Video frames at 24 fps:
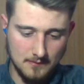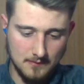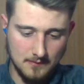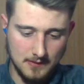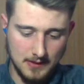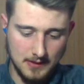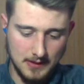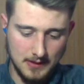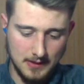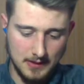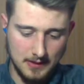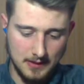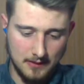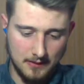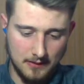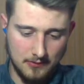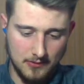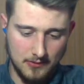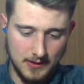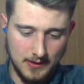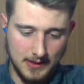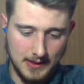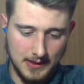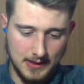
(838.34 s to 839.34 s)
In
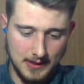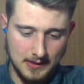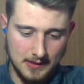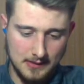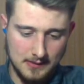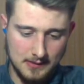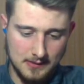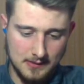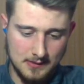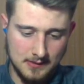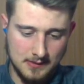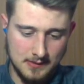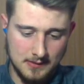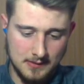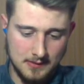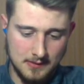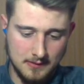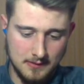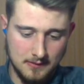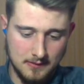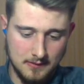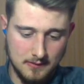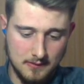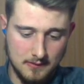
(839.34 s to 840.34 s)
3,
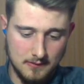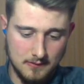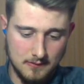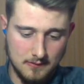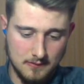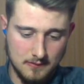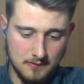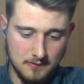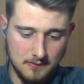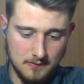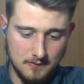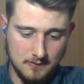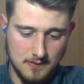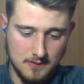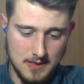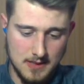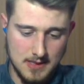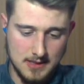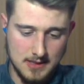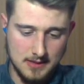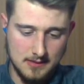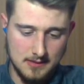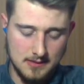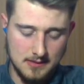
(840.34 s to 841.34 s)
2,
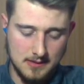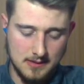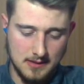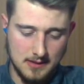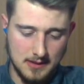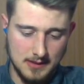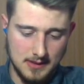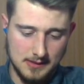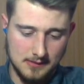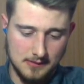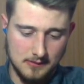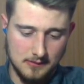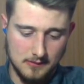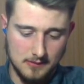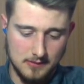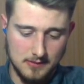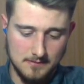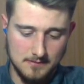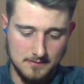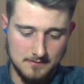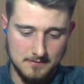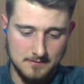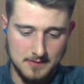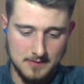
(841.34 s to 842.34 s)
1, Ice Golem.
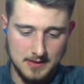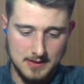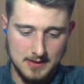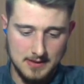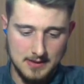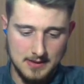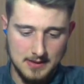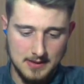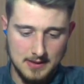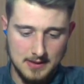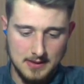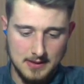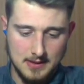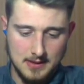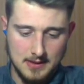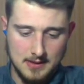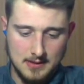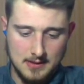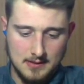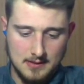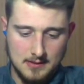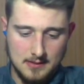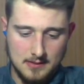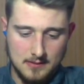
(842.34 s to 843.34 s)

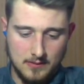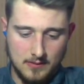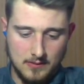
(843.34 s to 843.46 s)
We